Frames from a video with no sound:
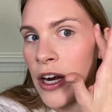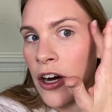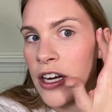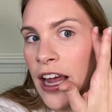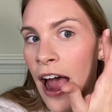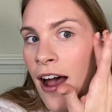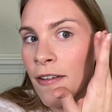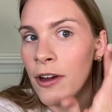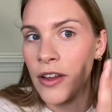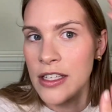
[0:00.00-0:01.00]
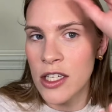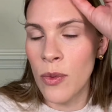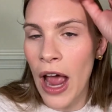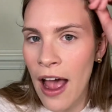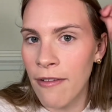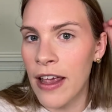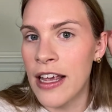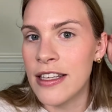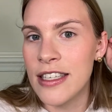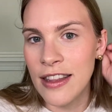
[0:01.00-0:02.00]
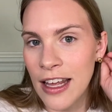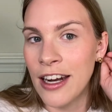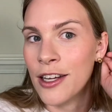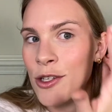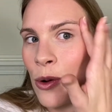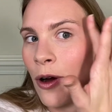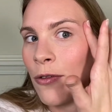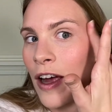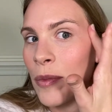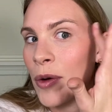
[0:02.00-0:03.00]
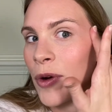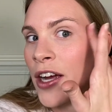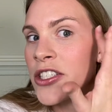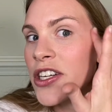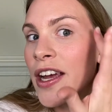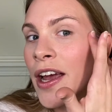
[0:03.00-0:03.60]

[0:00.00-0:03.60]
already have unless you have a synthetic duo fiber brush.